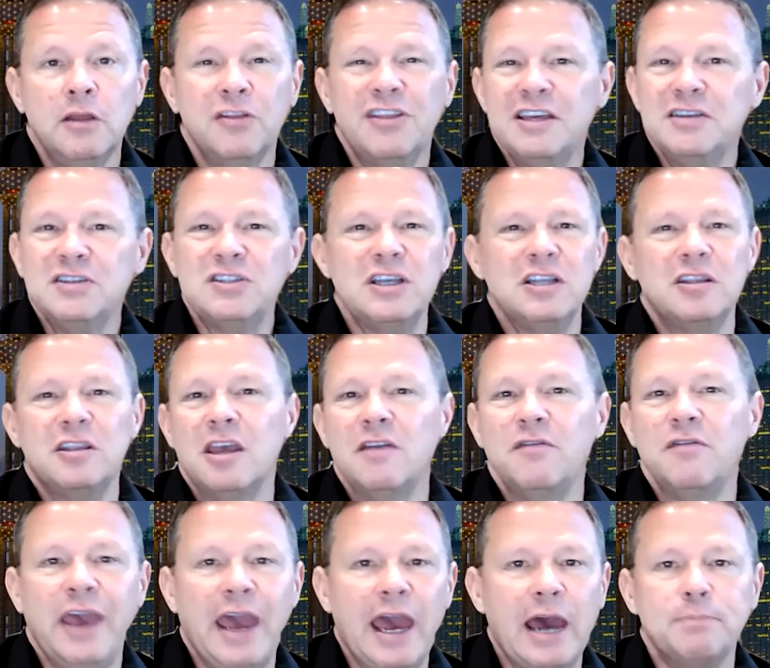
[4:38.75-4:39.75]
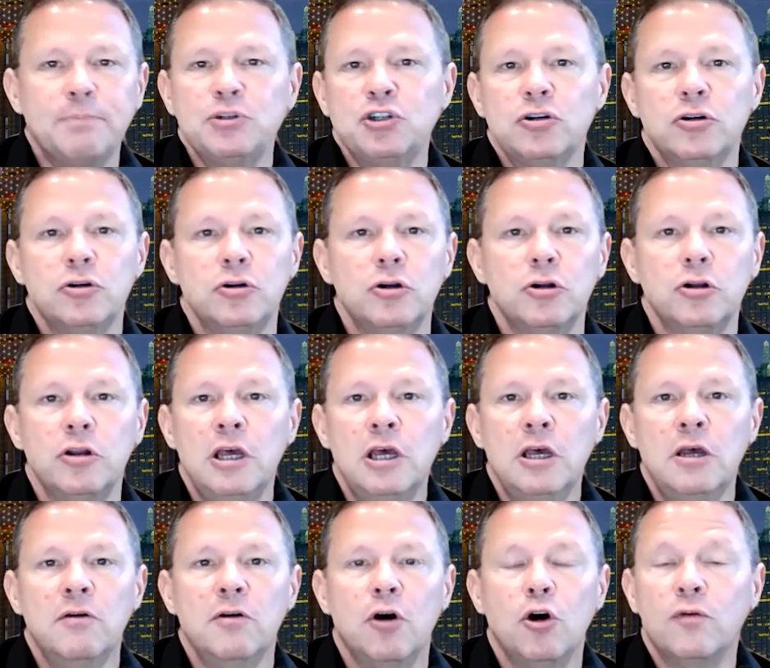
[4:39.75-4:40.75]
things that they've captured
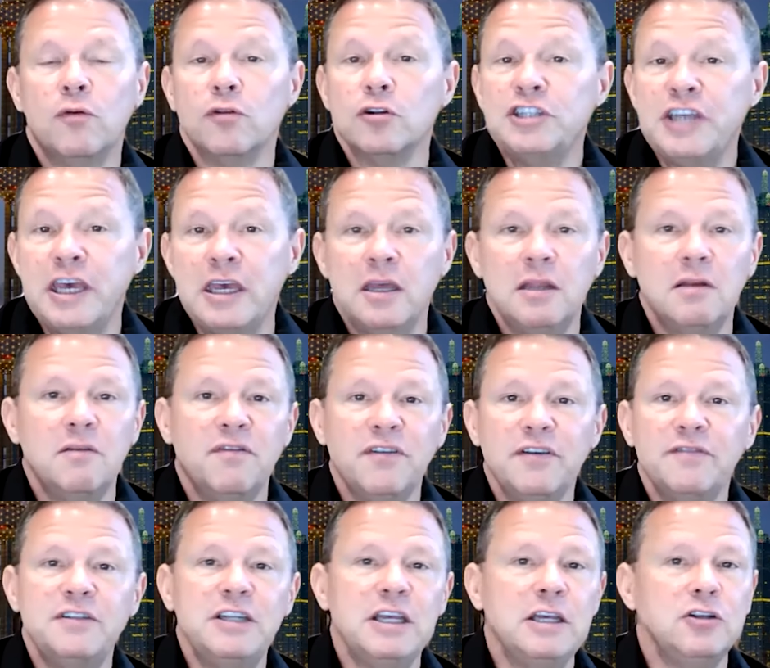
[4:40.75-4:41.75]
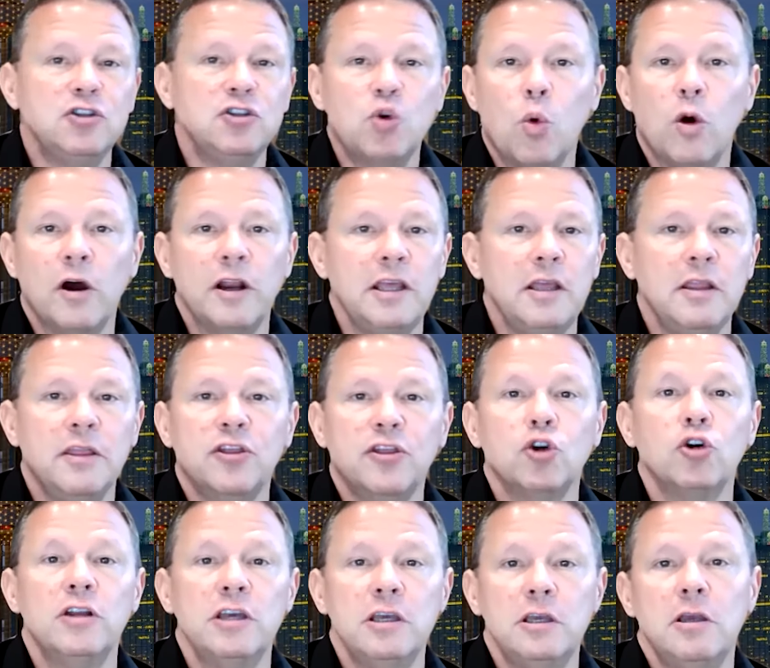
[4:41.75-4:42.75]
over 10, 15, 20,
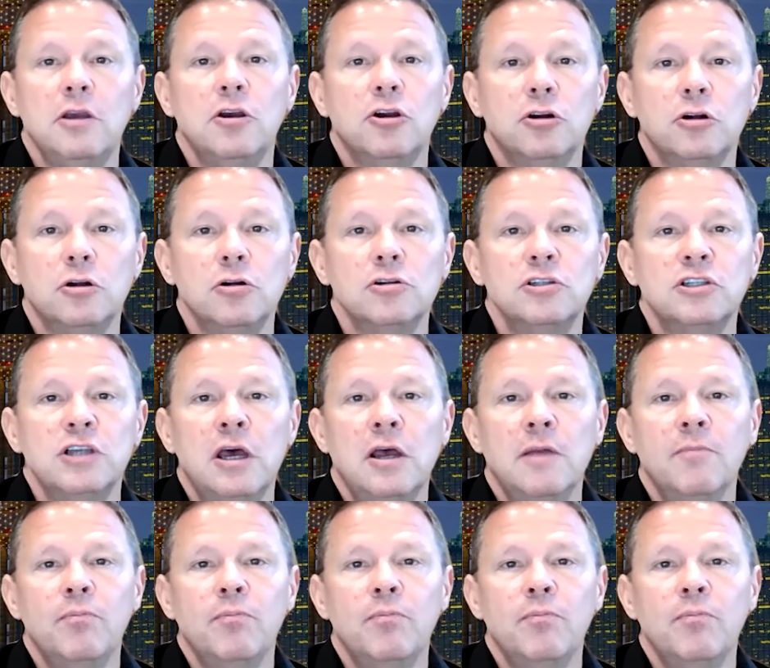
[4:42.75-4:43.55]
30 years.